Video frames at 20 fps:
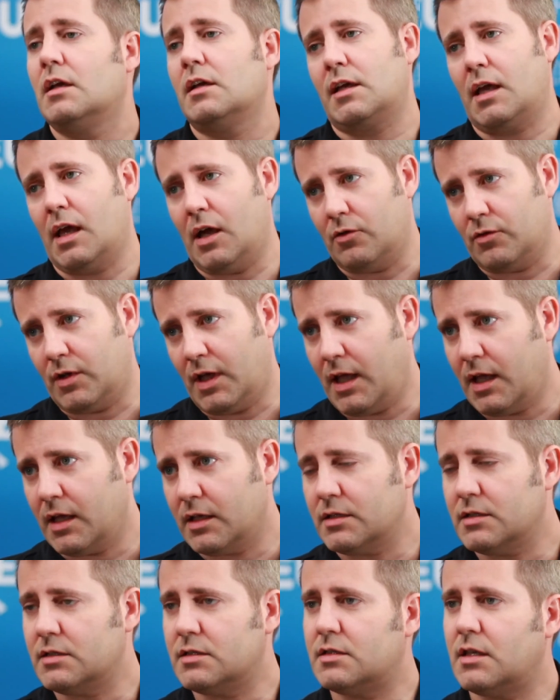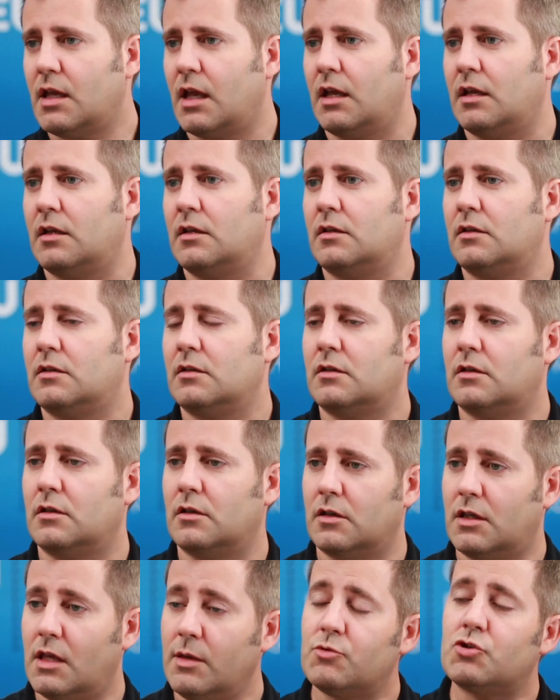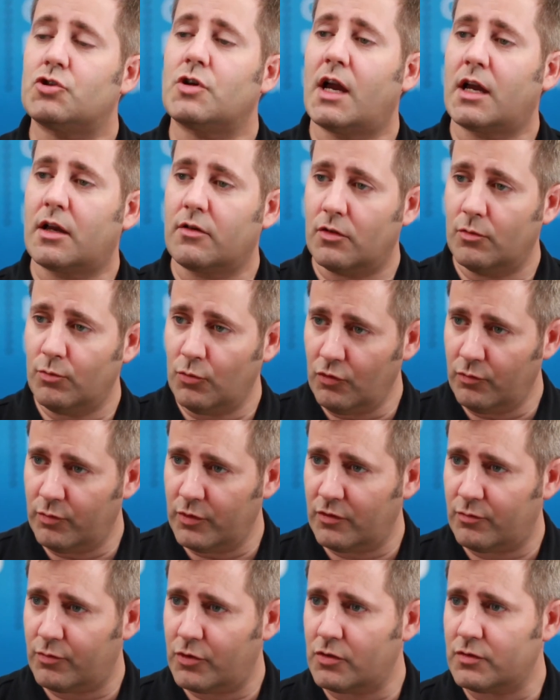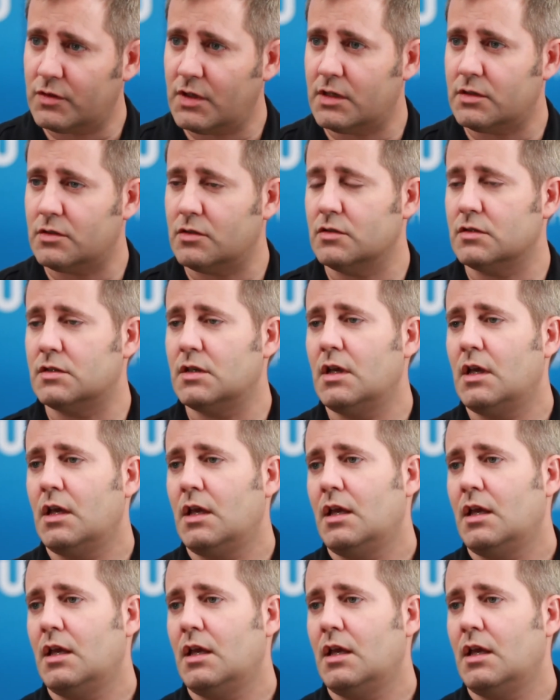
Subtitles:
count heads and keep track of the movement of protesters.